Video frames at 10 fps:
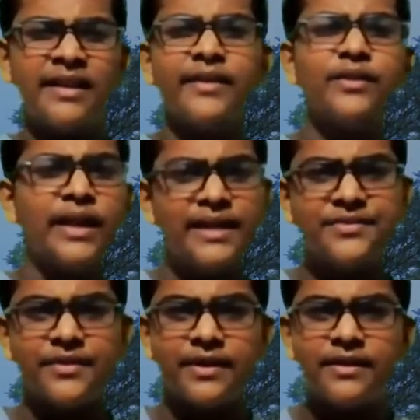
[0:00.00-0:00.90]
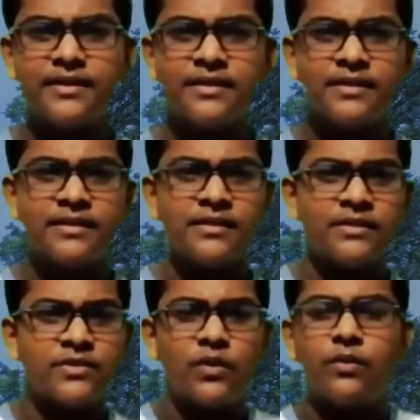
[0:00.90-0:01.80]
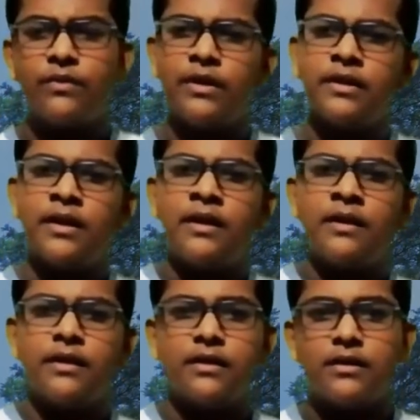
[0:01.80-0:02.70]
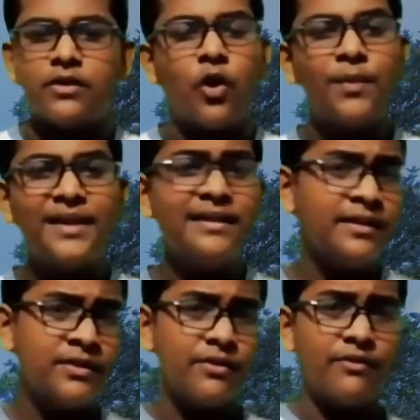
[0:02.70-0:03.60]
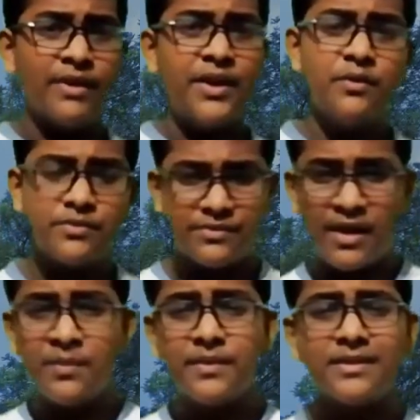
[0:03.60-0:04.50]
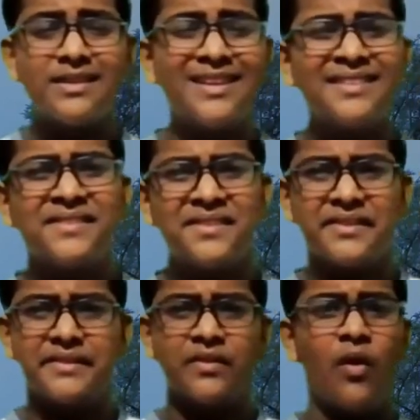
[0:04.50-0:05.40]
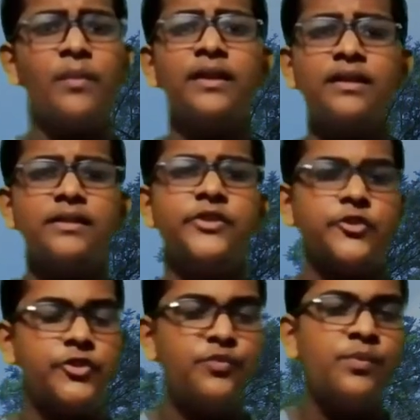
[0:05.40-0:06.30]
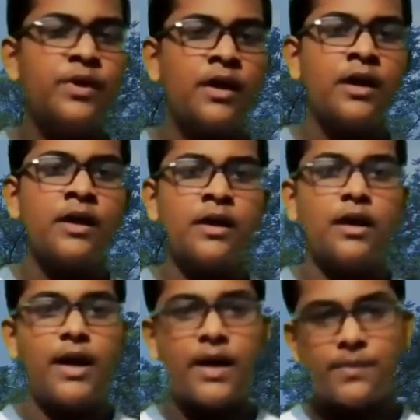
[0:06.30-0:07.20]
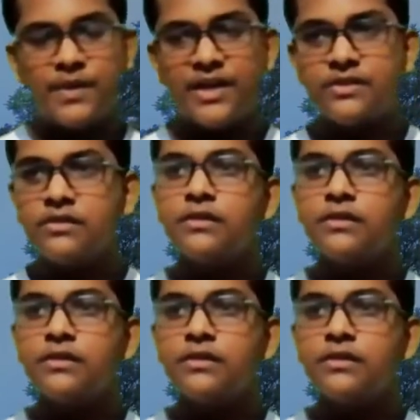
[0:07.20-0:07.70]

give history. So normally when you tap in the normal YouTube application,